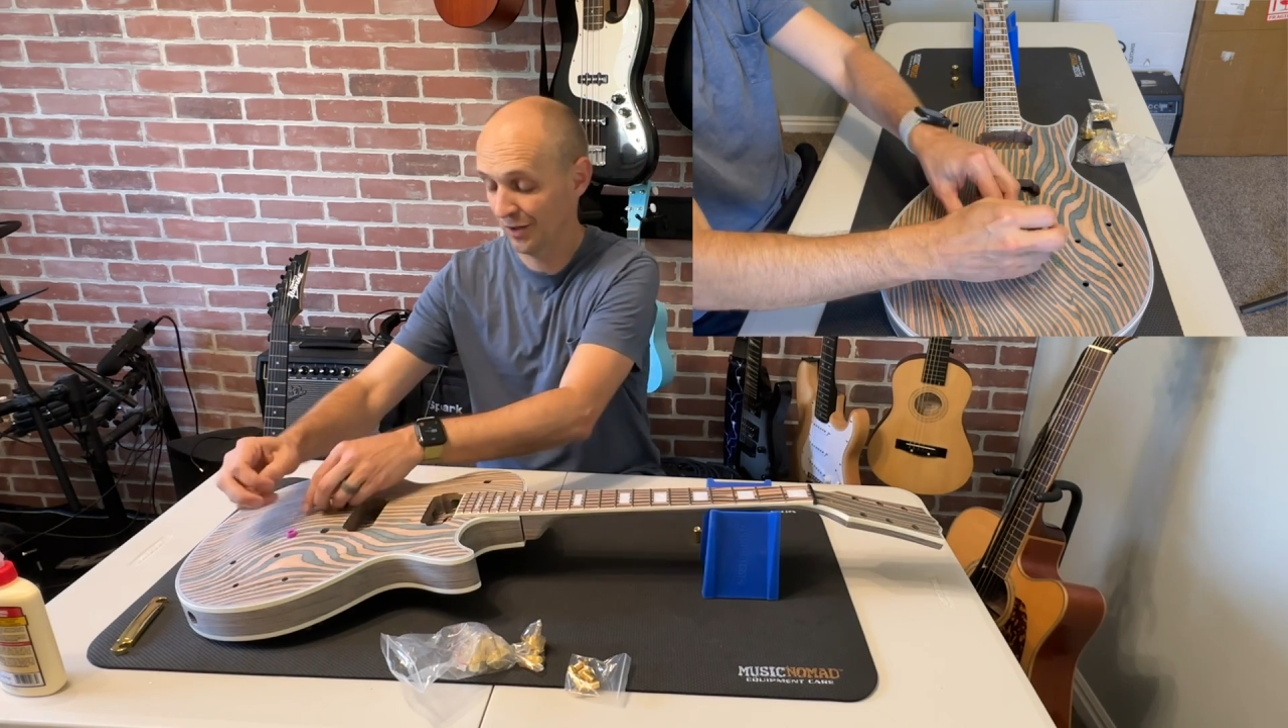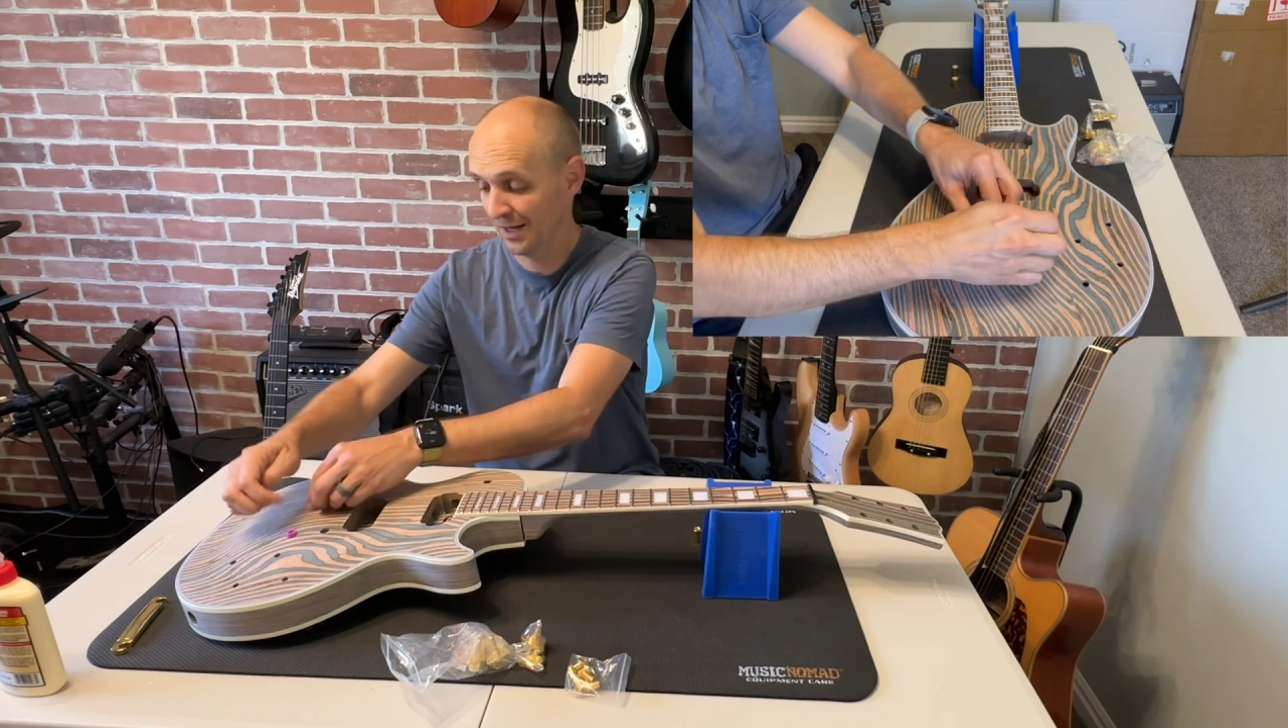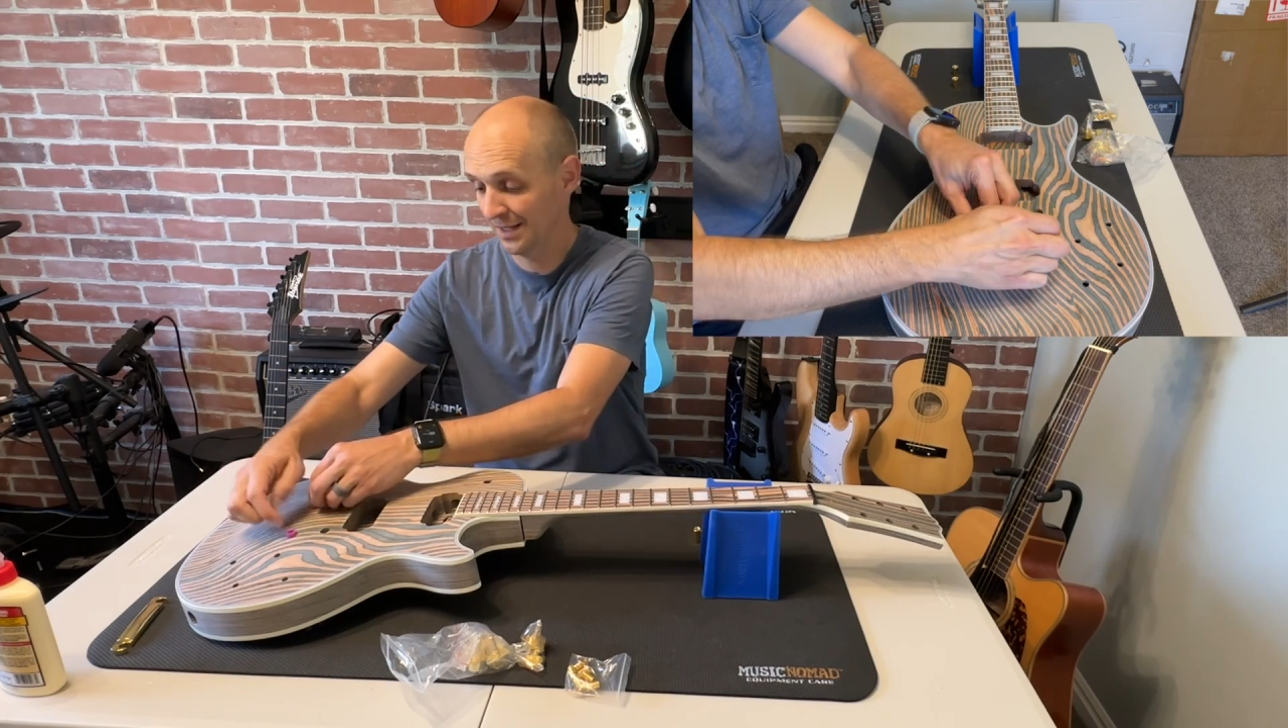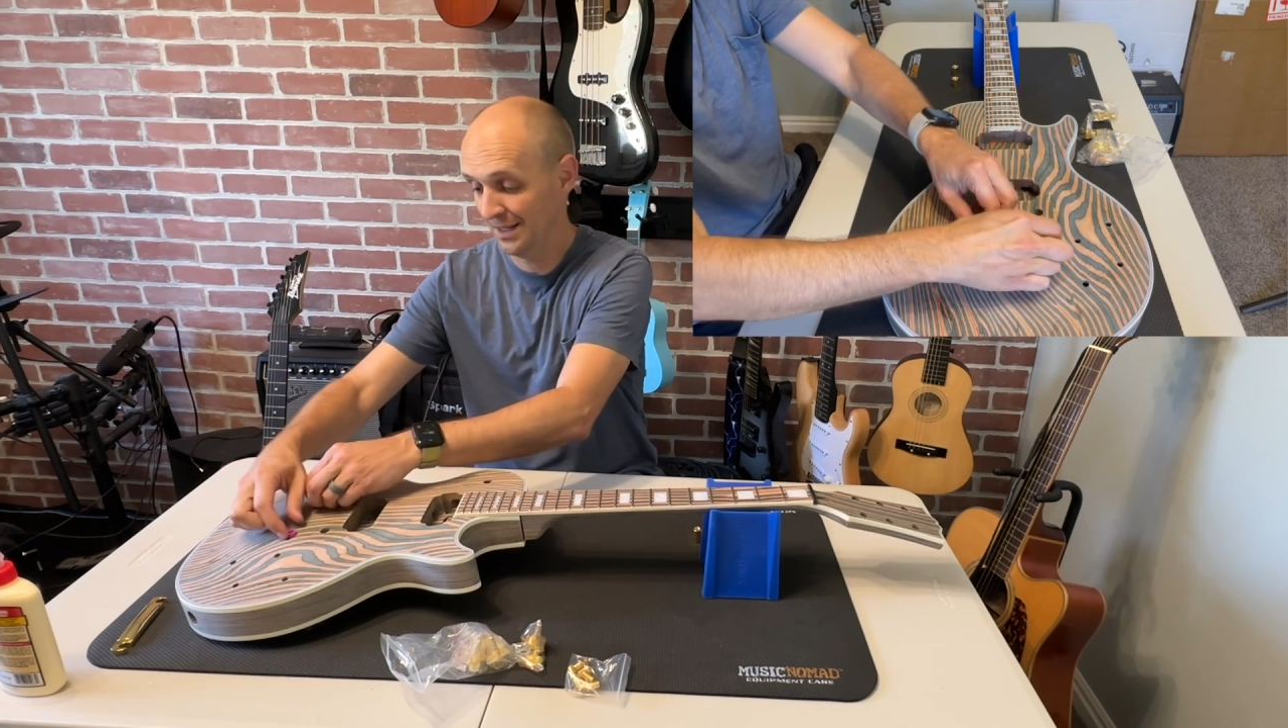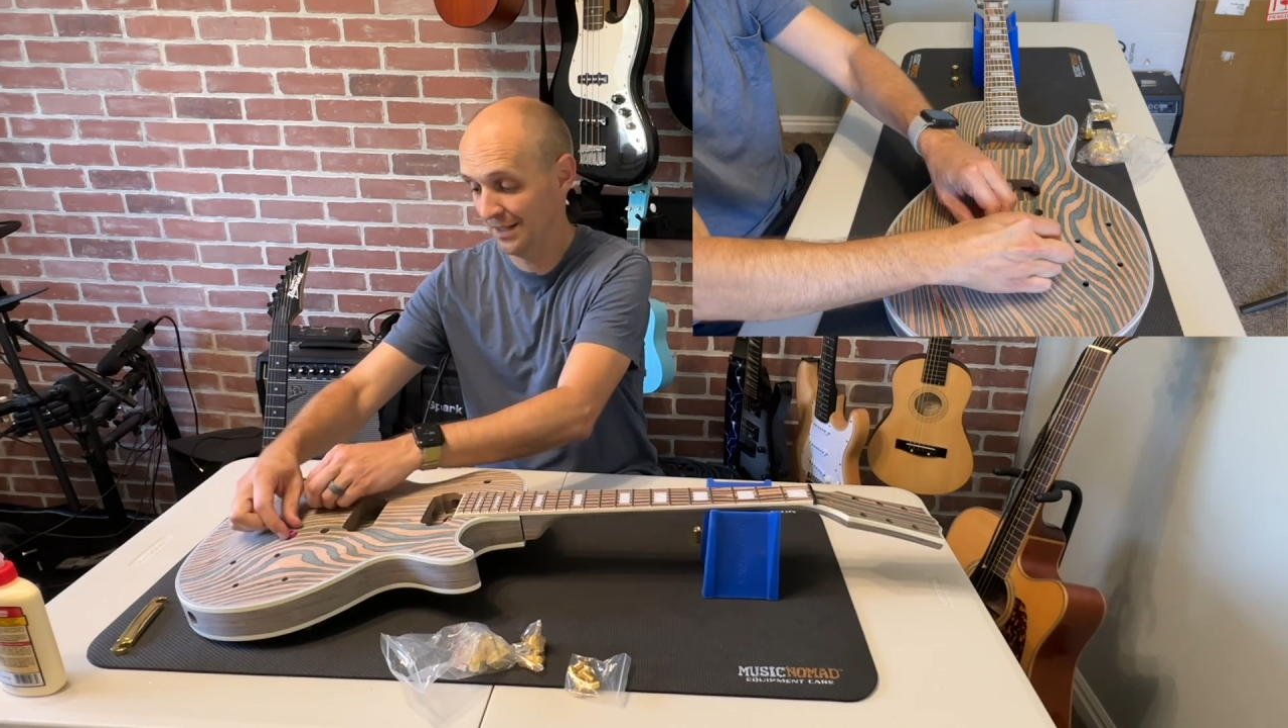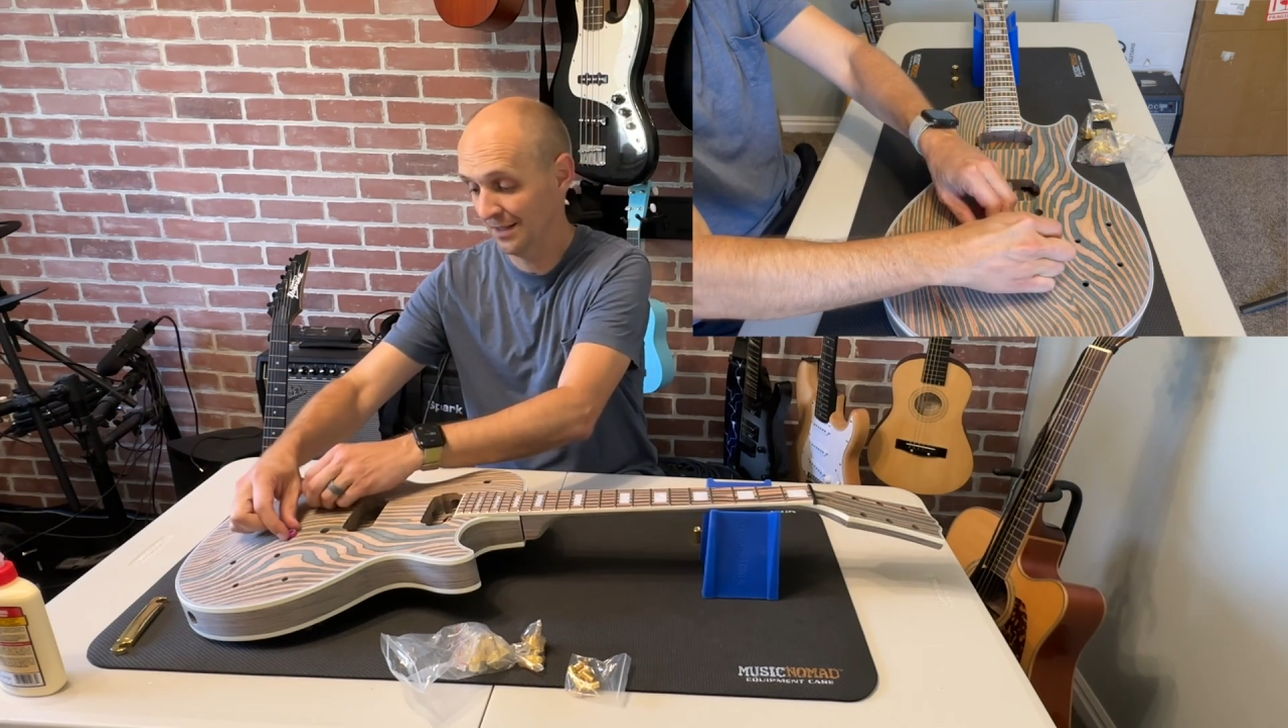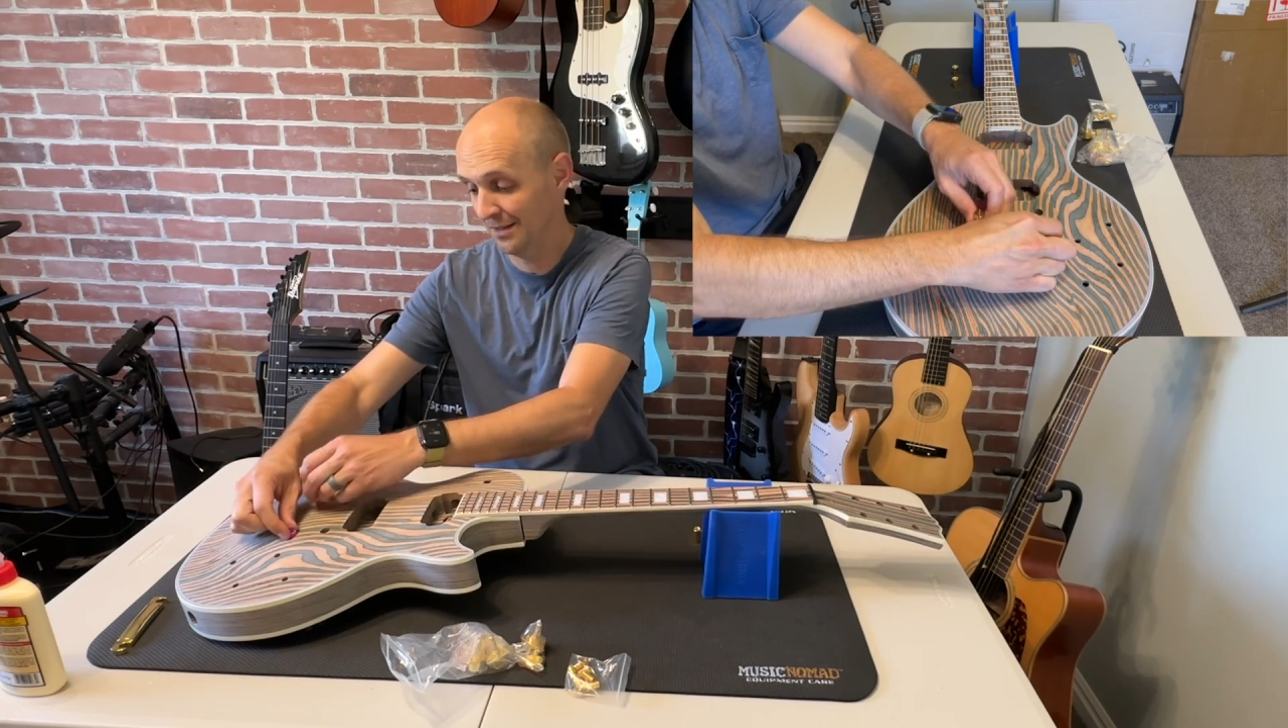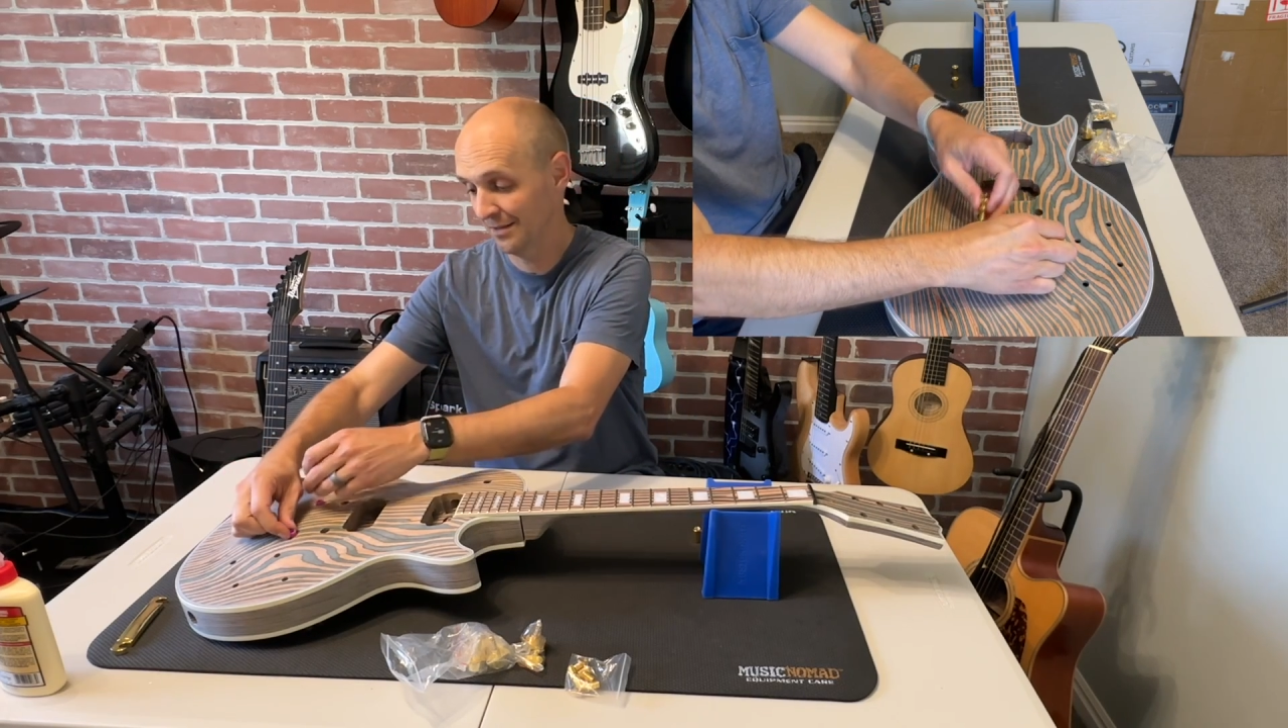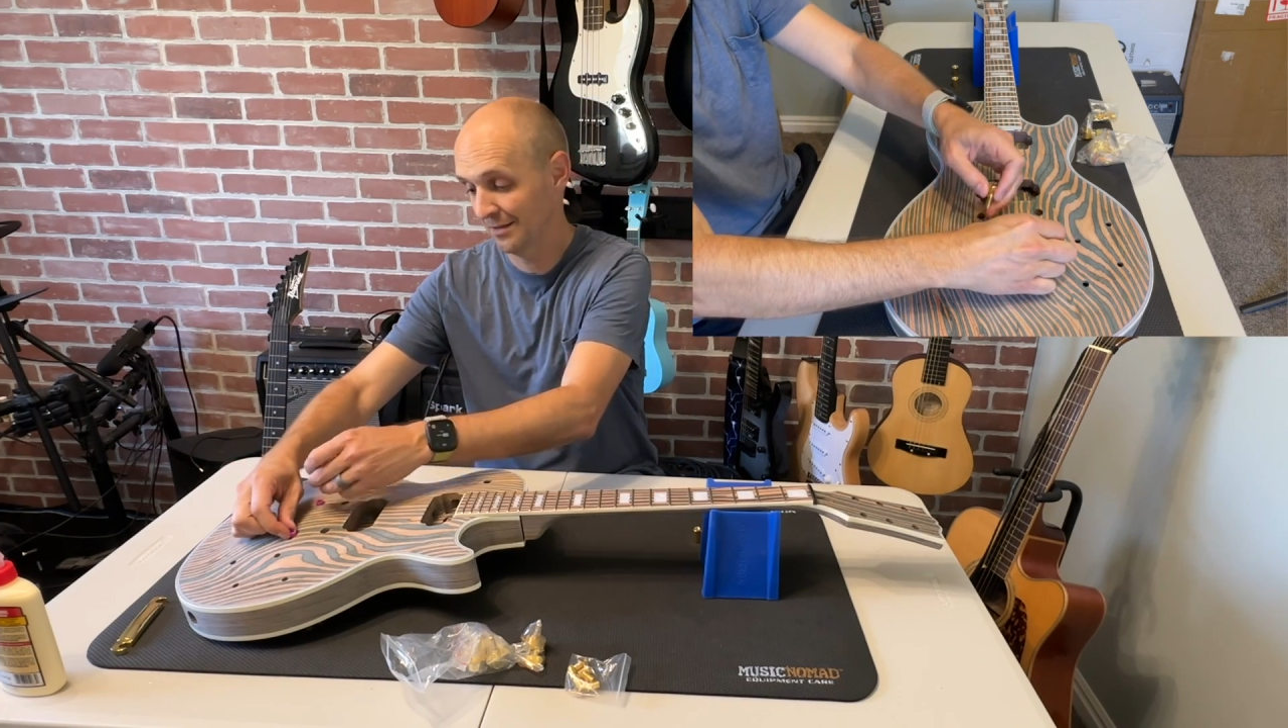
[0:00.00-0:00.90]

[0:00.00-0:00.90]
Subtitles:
idea